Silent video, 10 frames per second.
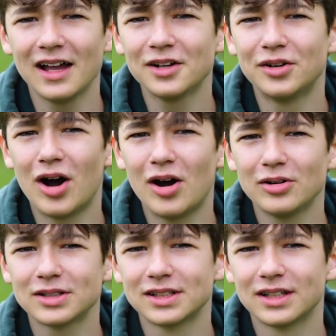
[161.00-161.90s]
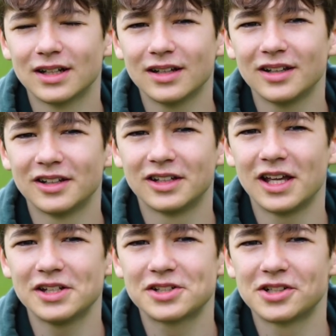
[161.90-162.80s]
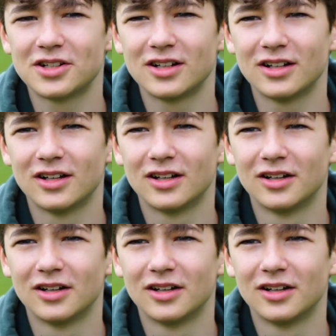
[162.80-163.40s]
go out in nature